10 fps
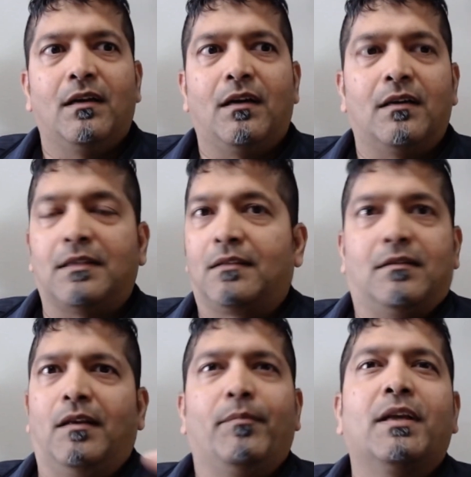
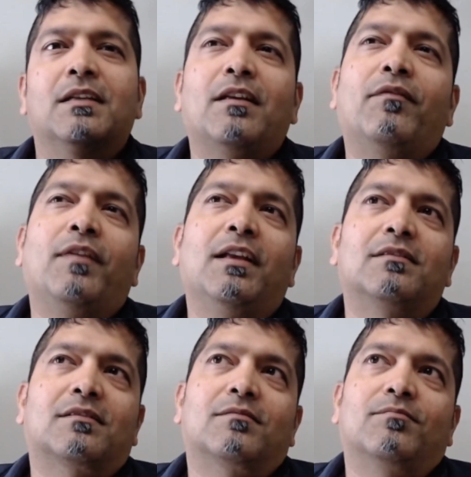that because it
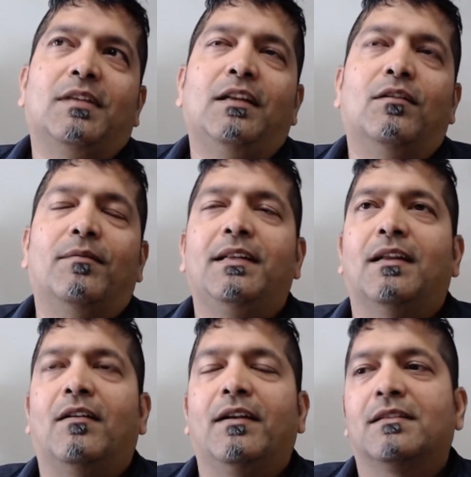feels I mean
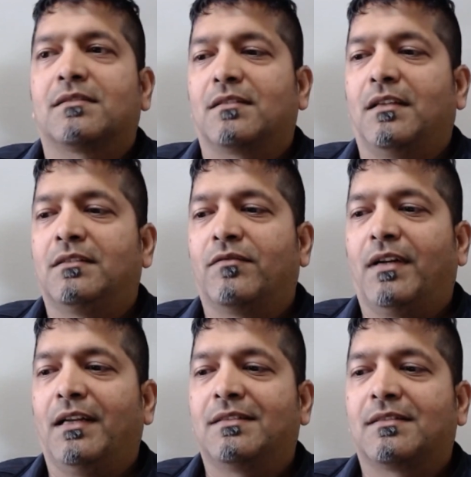nowadays it's very